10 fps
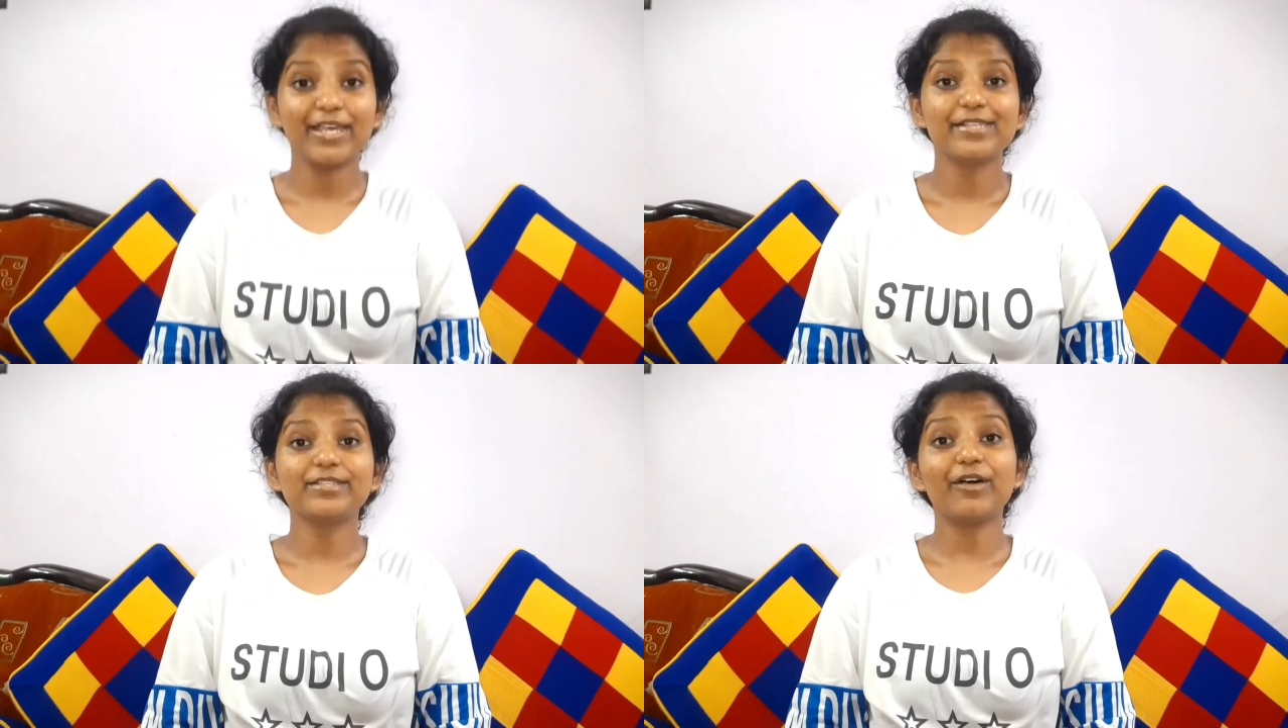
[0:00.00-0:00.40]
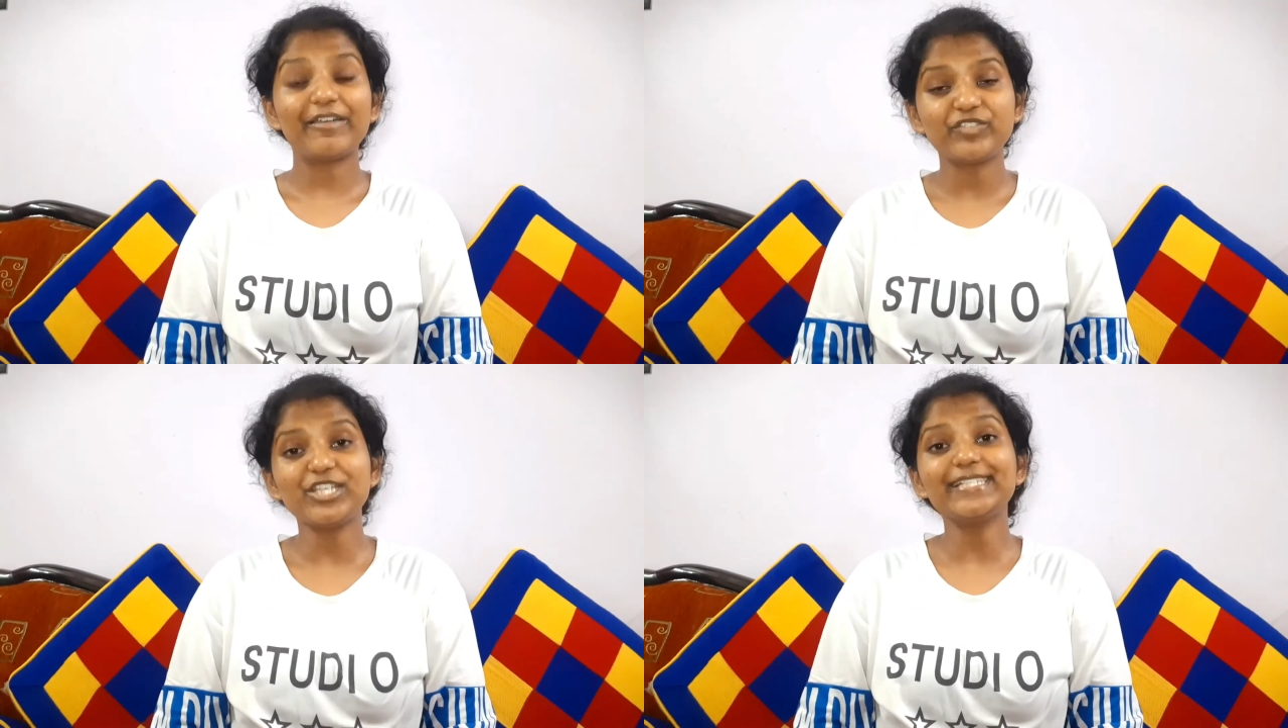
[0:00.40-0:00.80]
So
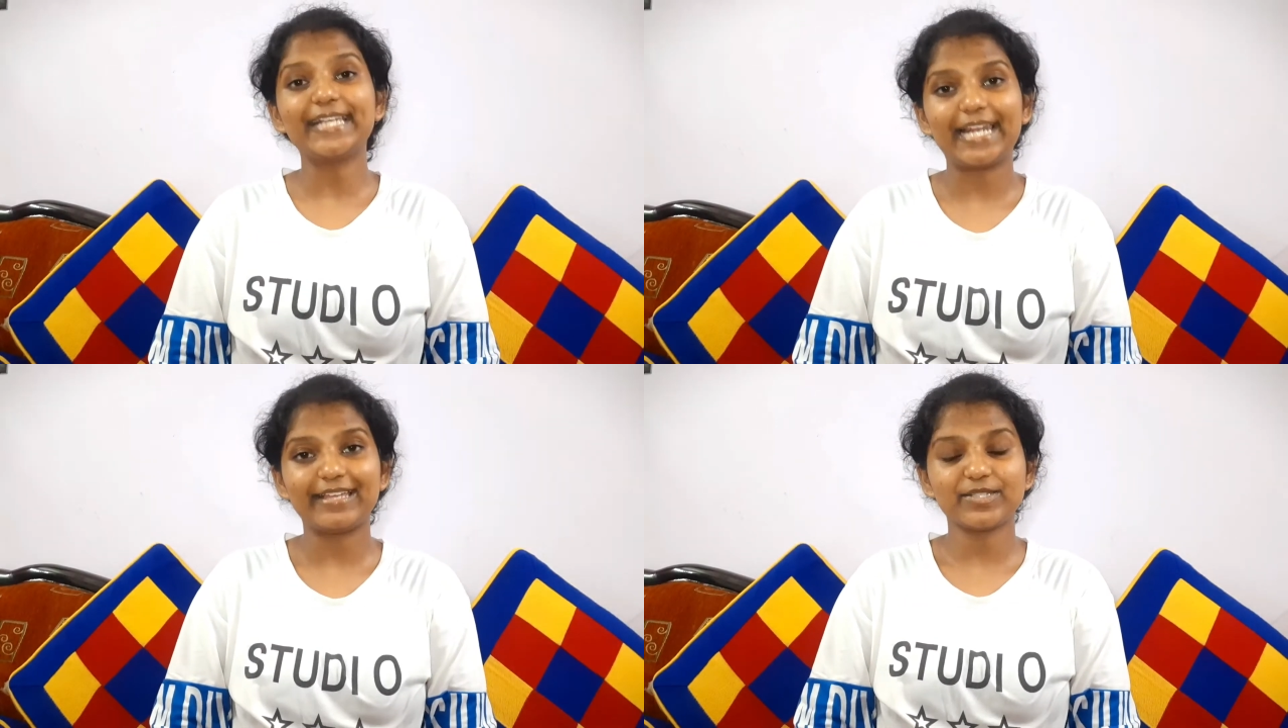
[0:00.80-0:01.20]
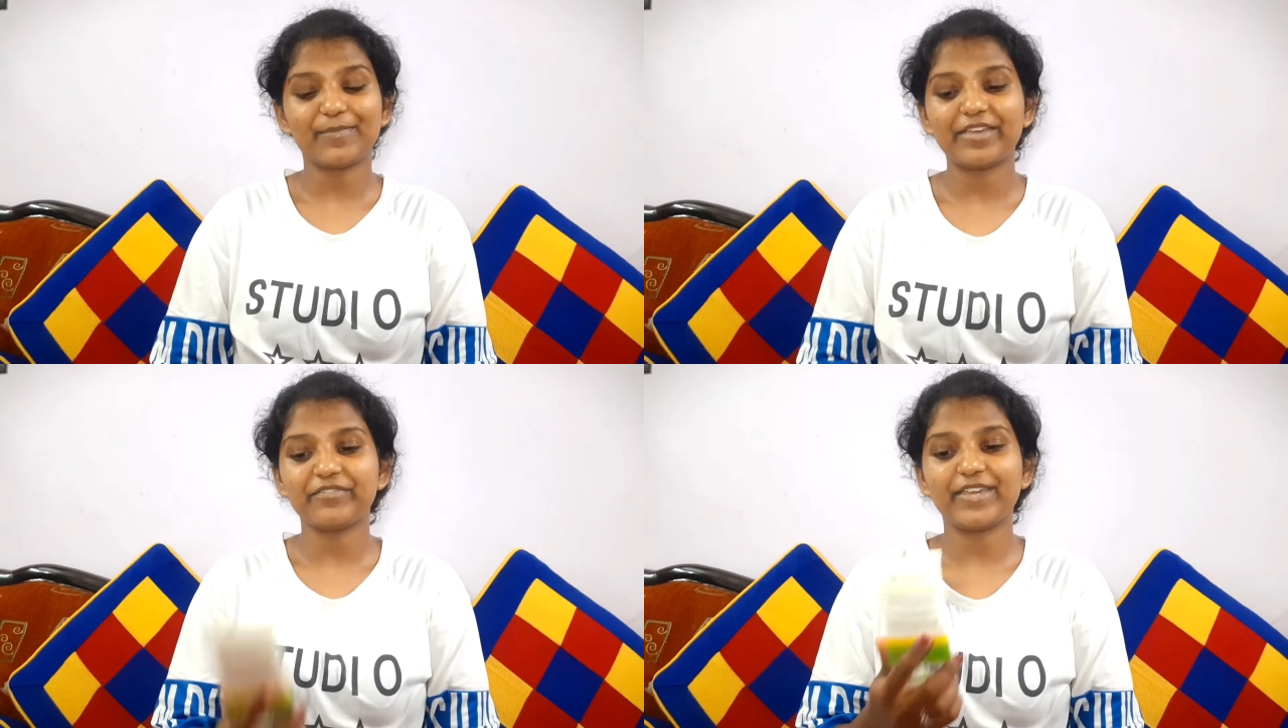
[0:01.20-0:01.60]
I've just cleansed
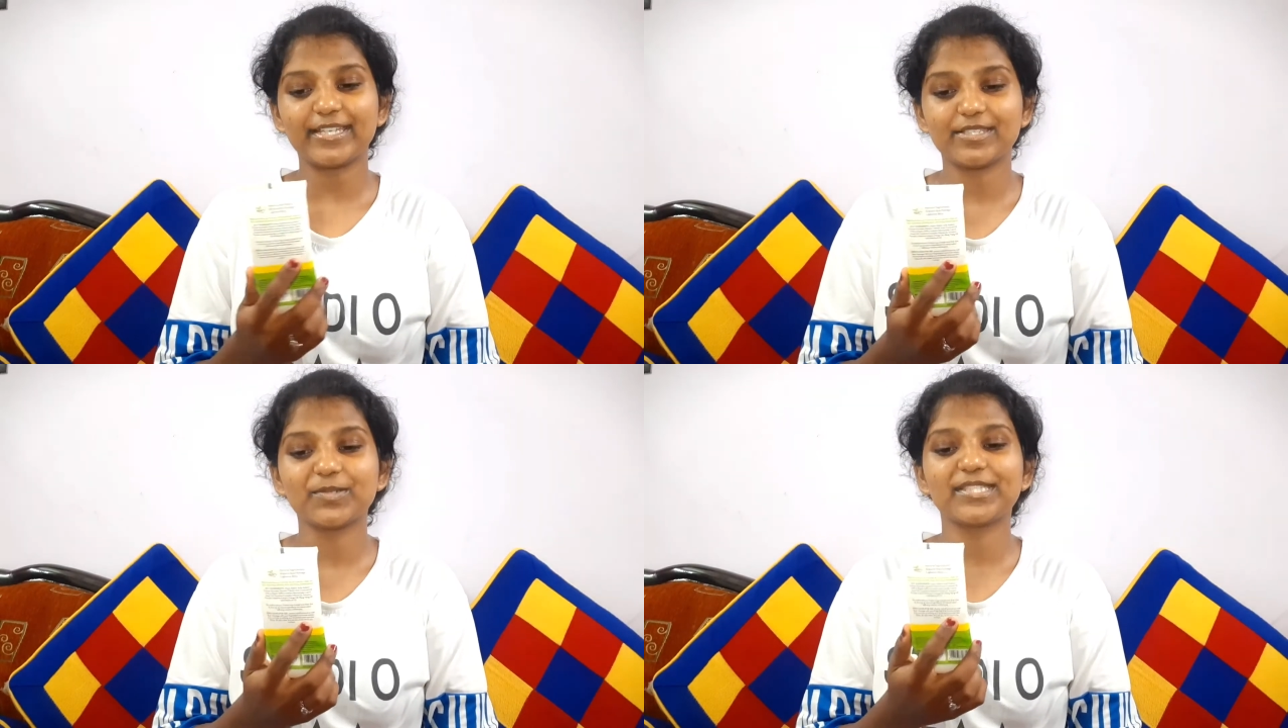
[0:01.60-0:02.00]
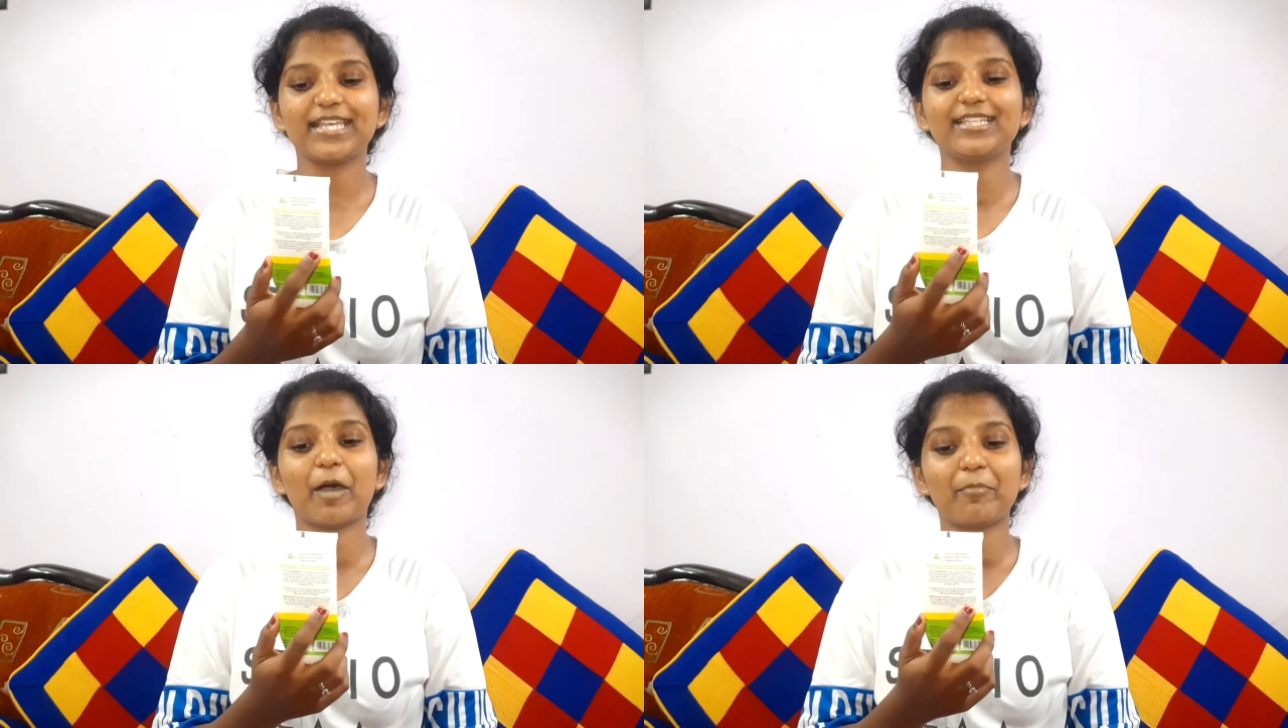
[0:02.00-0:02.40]
my face
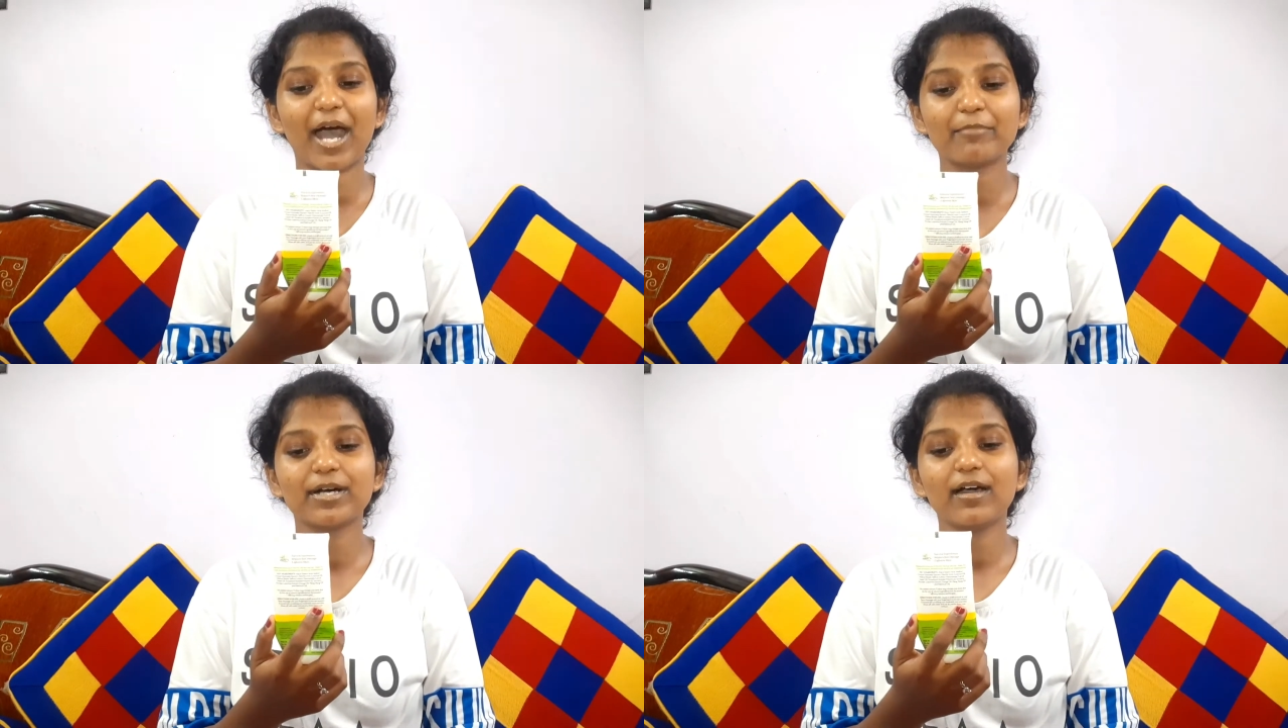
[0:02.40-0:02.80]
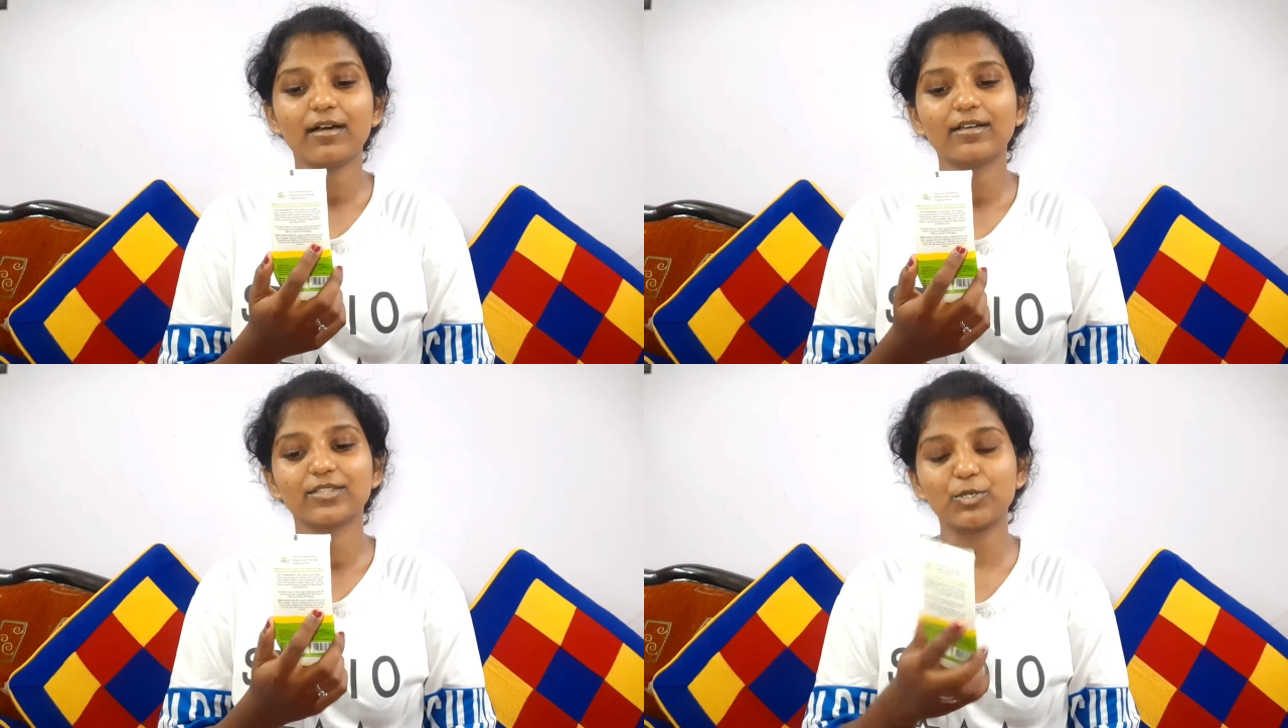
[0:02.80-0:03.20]
using the Mama
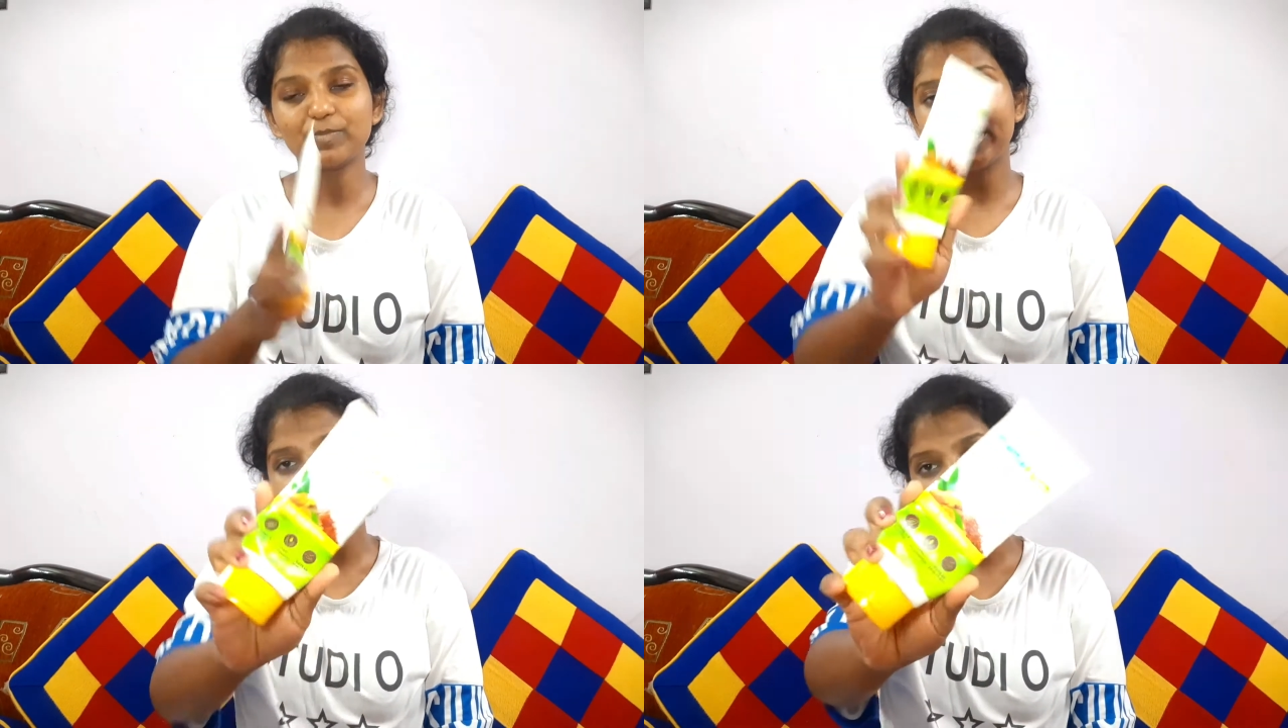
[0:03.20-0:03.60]
Earth Upton